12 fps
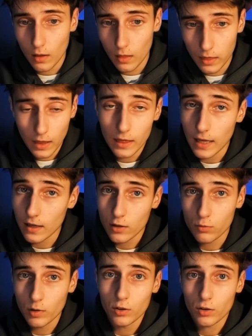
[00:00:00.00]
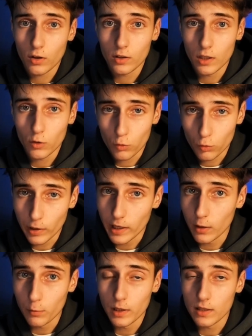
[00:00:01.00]
that is when their content
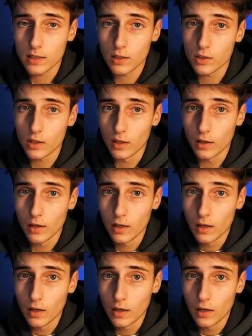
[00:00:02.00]
really starts hitting.